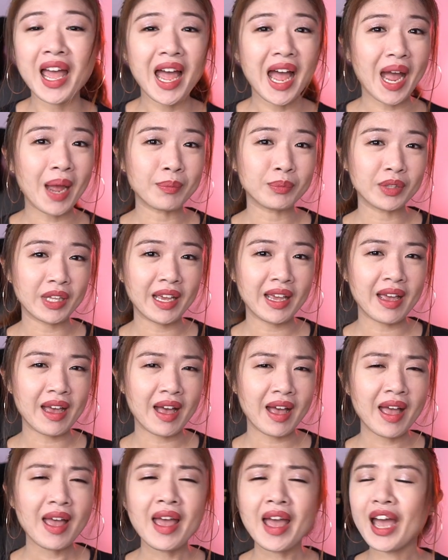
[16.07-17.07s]
I'm
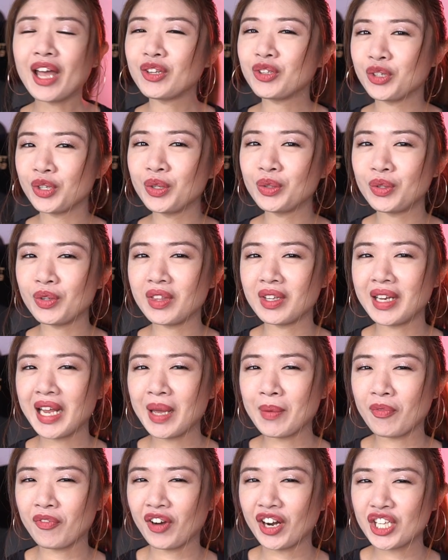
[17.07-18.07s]
Leia, and true to the
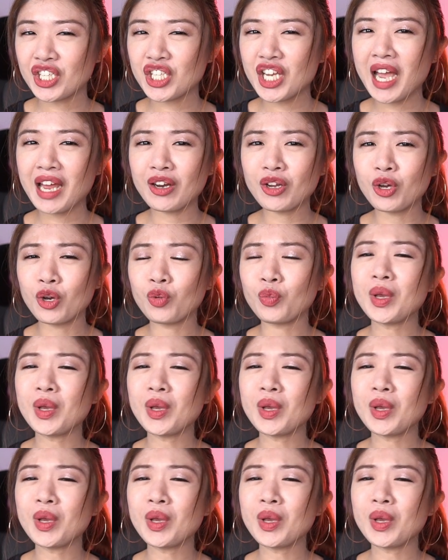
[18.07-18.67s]
name of our channel,